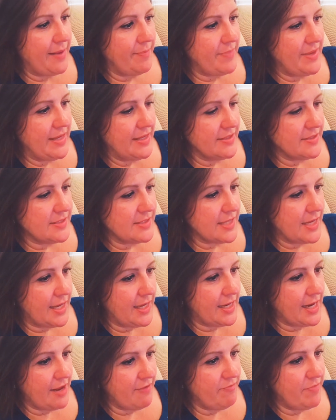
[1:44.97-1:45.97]
being
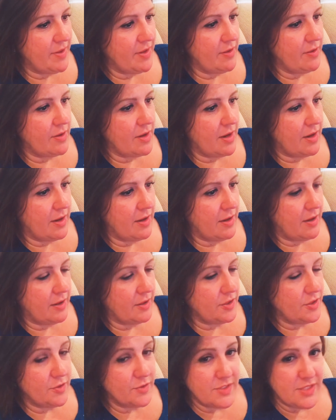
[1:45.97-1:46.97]
said, I've been
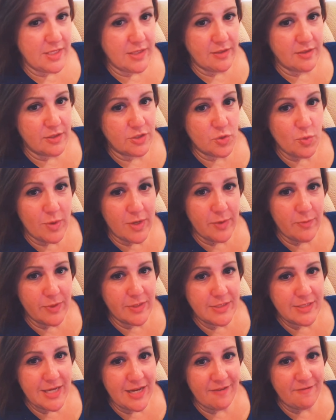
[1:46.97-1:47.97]
using the
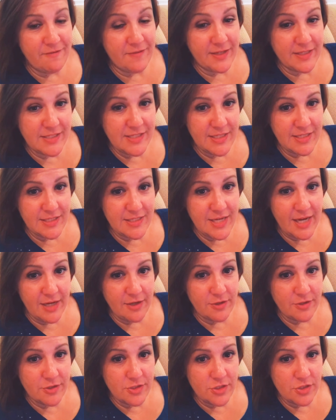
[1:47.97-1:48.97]
21-day fix
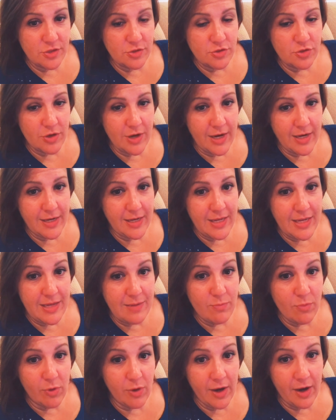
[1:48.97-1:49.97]
containers to try to
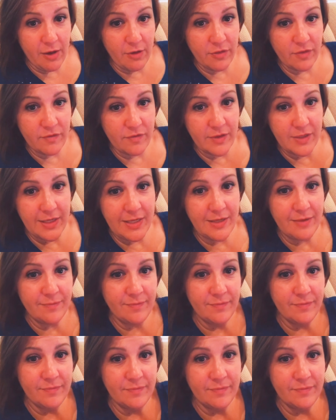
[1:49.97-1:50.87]
eat more healthfully,